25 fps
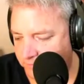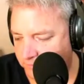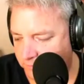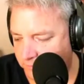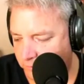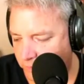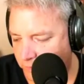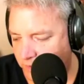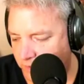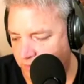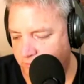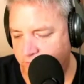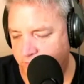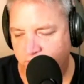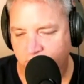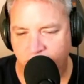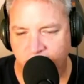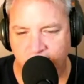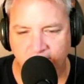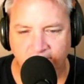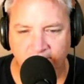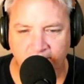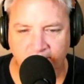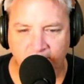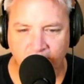Well, she
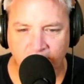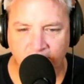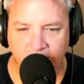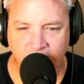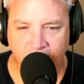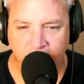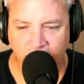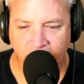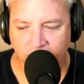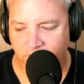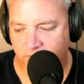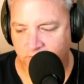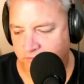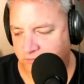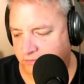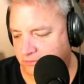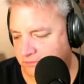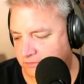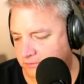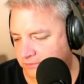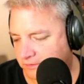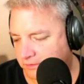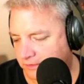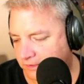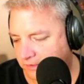said that over the years,
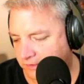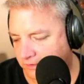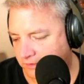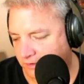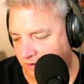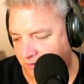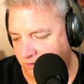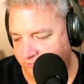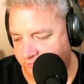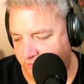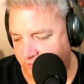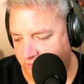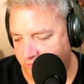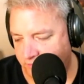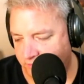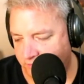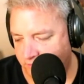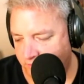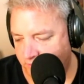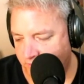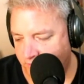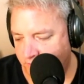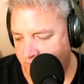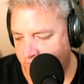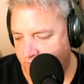often.
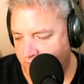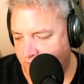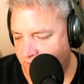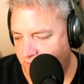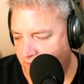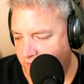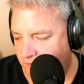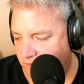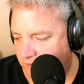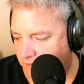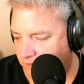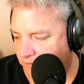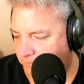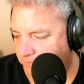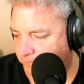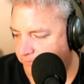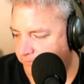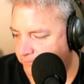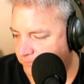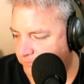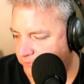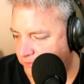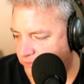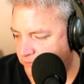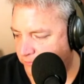
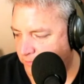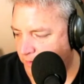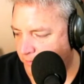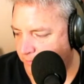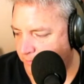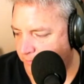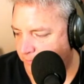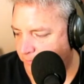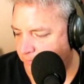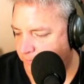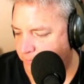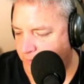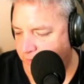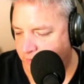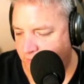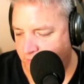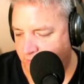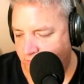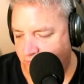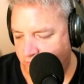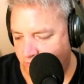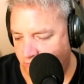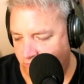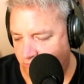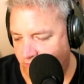She's my
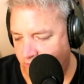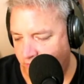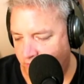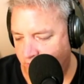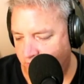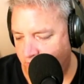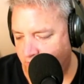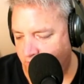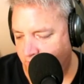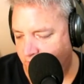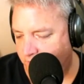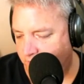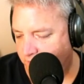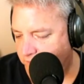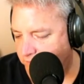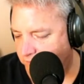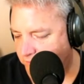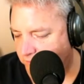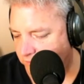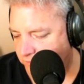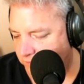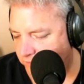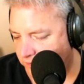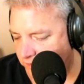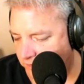biggest cheerleader
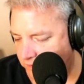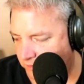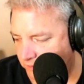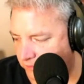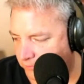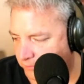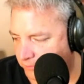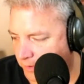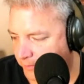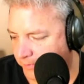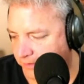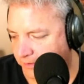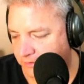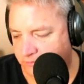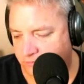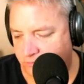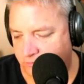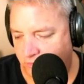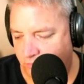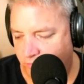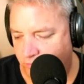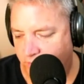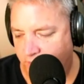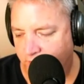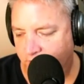and my biggest
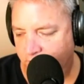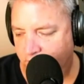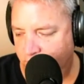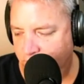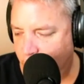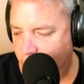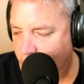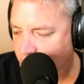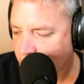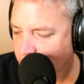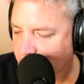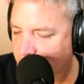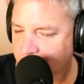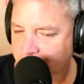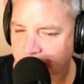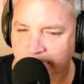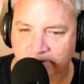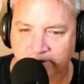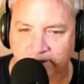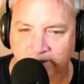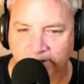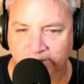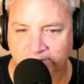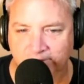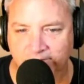critic as well.
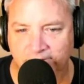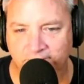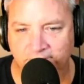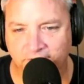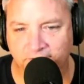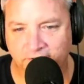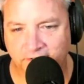Because,